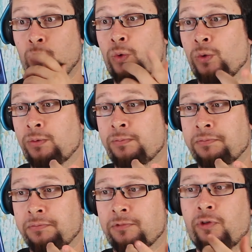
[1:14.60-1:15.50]
Ooh.
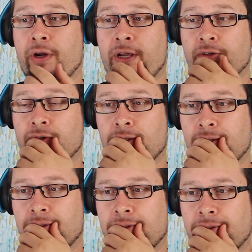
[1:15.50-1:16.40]
Great actress.
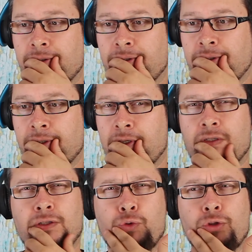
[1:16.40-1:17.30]

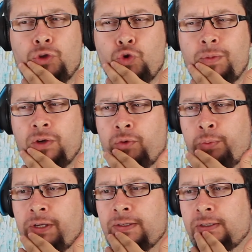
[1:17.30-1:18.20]
No, new me
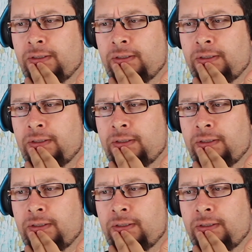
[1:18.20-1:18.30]
rupees.